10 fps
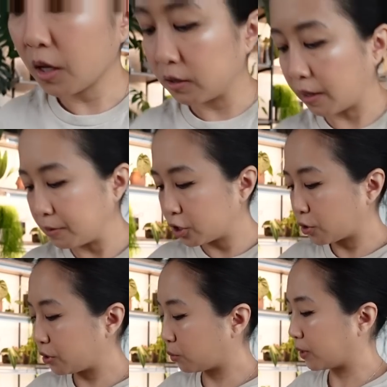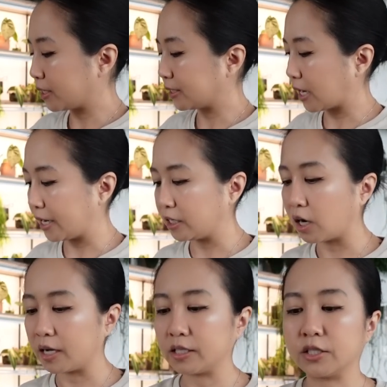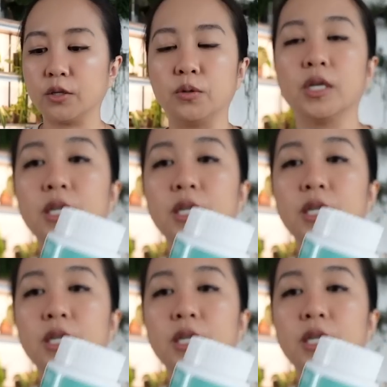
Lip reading: let me show you the ones I got. So